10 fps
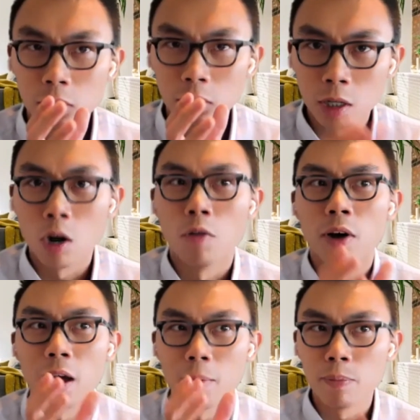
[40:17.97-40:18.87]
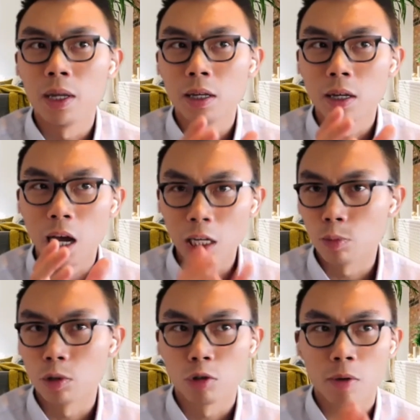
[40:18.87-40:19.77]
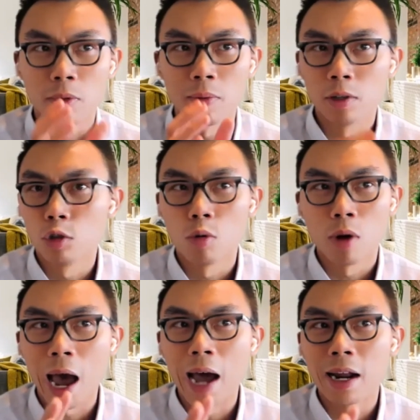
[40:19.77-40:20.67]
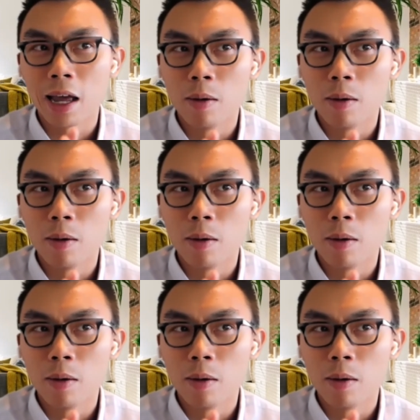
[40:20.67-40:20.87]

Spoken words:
the NoFA and be as prescriptive and don't add